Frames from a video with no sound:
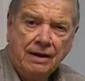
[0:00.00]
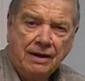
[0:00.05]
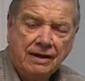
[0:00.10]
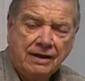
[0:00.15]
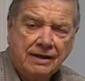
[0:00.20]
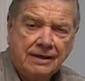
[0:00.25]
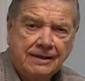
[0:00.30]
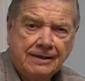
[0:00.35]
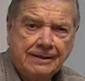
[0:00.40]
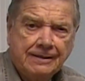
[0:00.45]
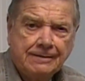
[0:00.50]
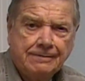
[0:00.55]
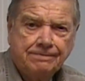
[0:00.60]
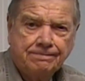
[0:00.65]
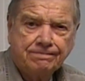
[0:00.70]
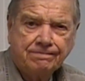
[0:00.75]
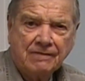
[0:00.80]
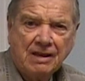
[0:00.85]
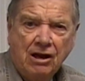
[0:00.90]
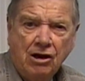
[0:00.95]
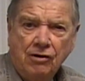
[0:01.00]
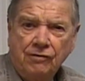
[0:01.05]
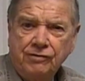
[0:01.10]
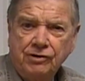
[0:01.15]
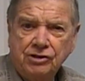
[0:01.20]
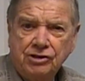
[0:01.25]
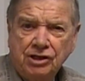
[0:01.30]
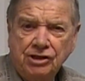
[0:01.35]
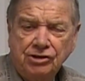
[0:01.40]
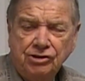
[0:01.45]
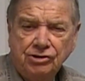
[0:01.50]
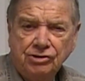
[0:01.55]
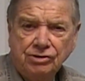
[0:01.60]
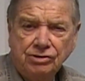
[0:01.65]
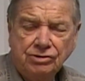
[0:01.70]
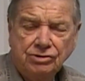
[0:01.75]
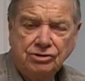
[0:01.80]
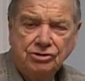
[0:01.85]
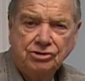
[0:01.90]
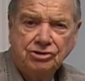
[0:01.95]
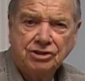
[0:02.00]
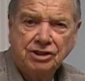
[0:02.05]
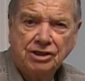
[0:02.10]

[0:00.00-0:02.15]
How have you done yours?